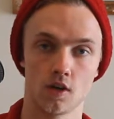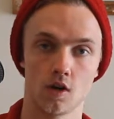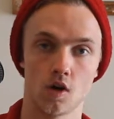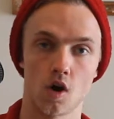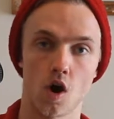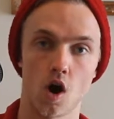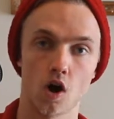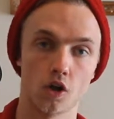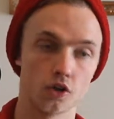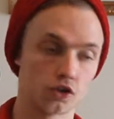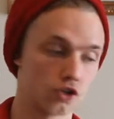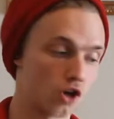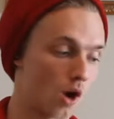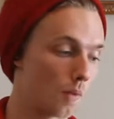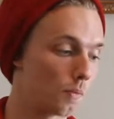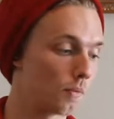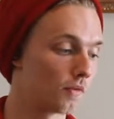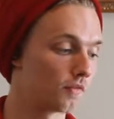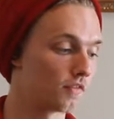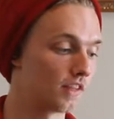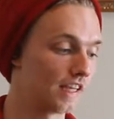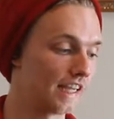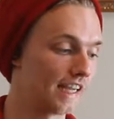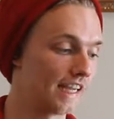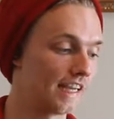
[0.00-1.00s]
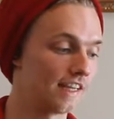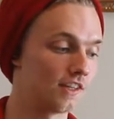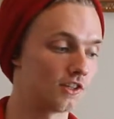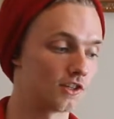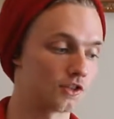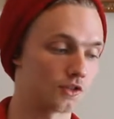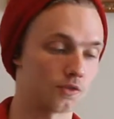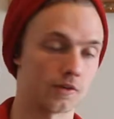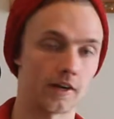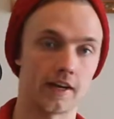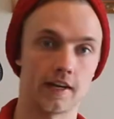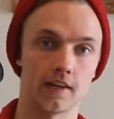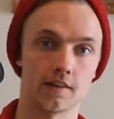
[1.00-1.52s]
on top of the E
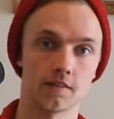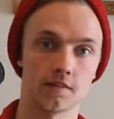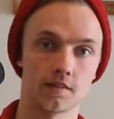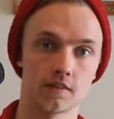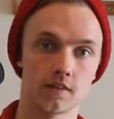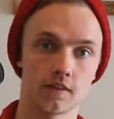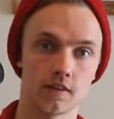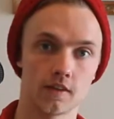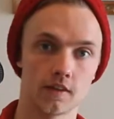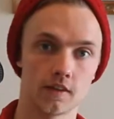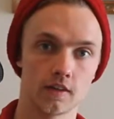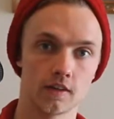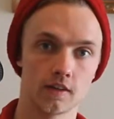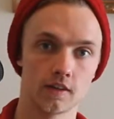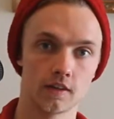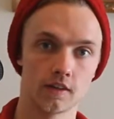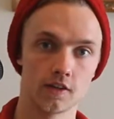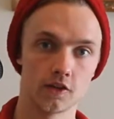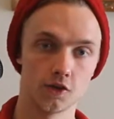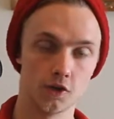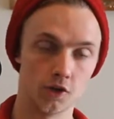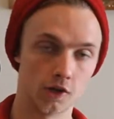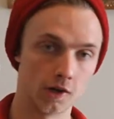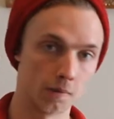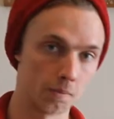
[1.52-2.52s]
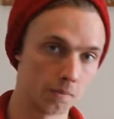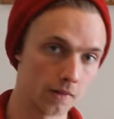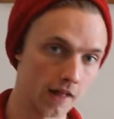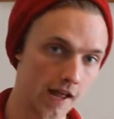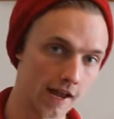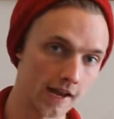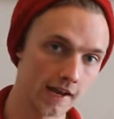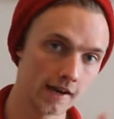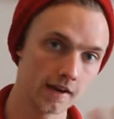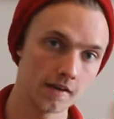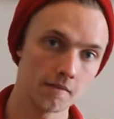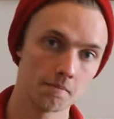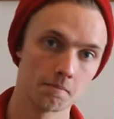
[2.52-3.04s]
string. You can
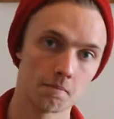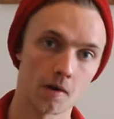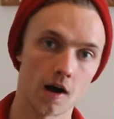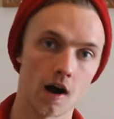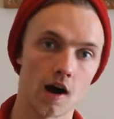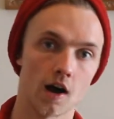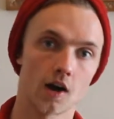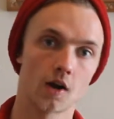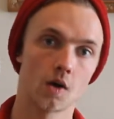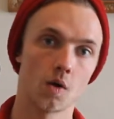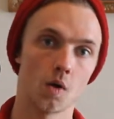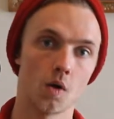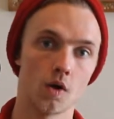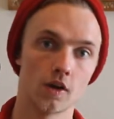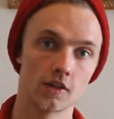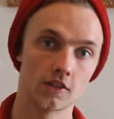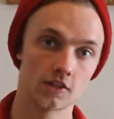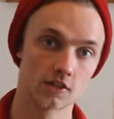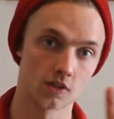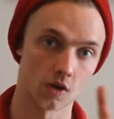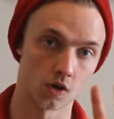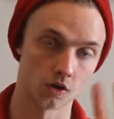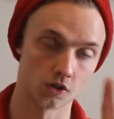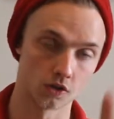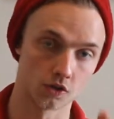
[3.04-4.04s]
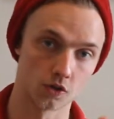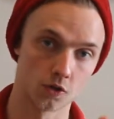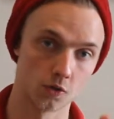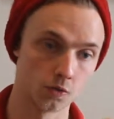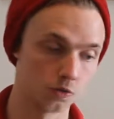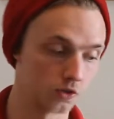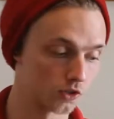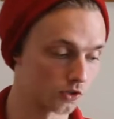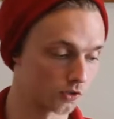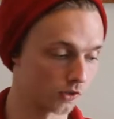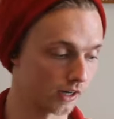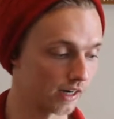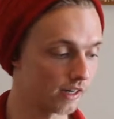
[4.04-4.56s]
play bar chords on two
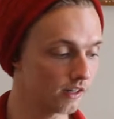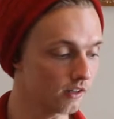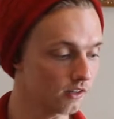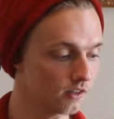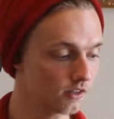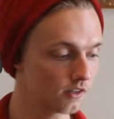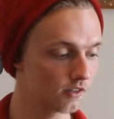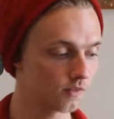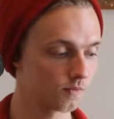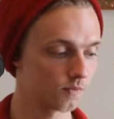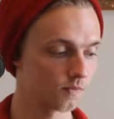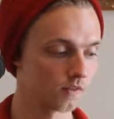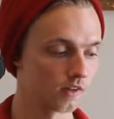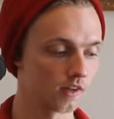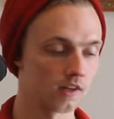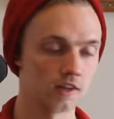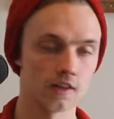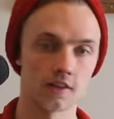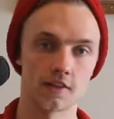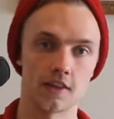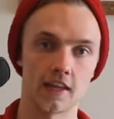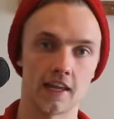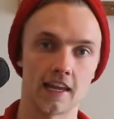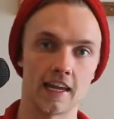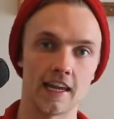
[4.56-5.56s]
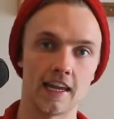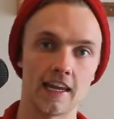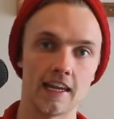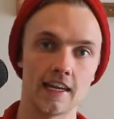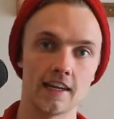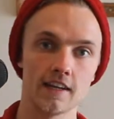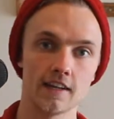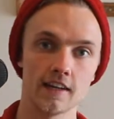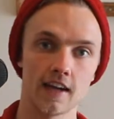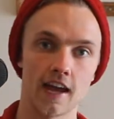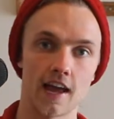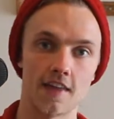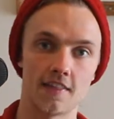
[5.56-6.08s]
strings, the
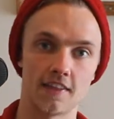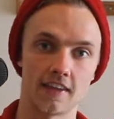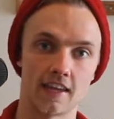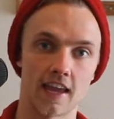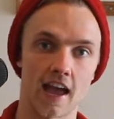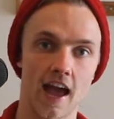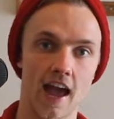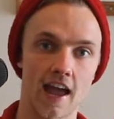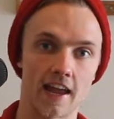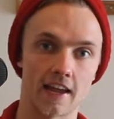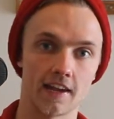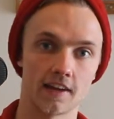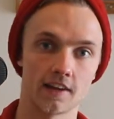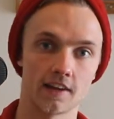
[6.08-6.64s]
E and the A.